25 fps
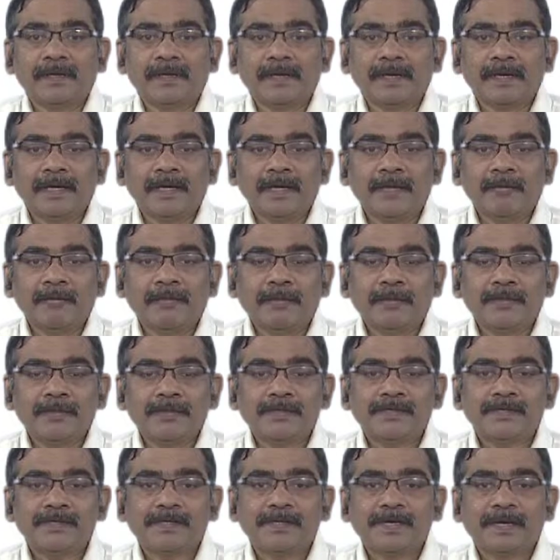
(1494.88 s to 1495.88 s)

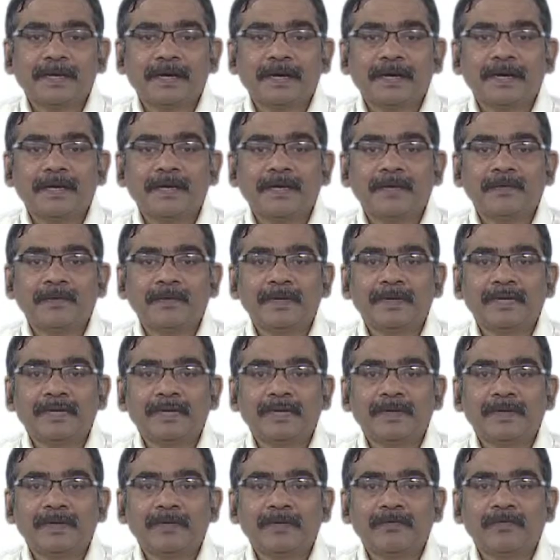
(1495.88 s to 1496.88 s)
inputs and we
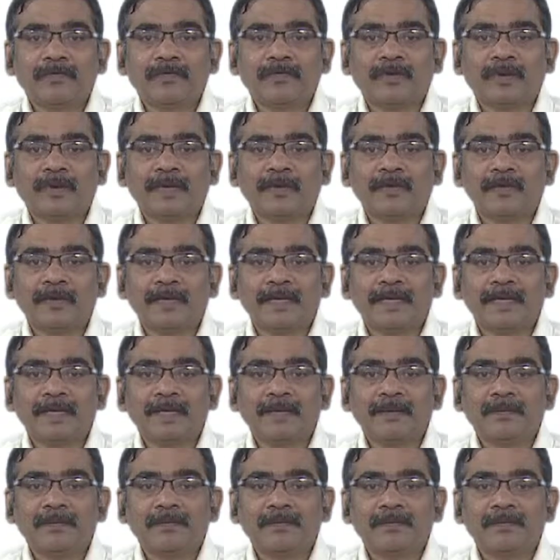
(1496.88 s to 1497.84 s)
can formally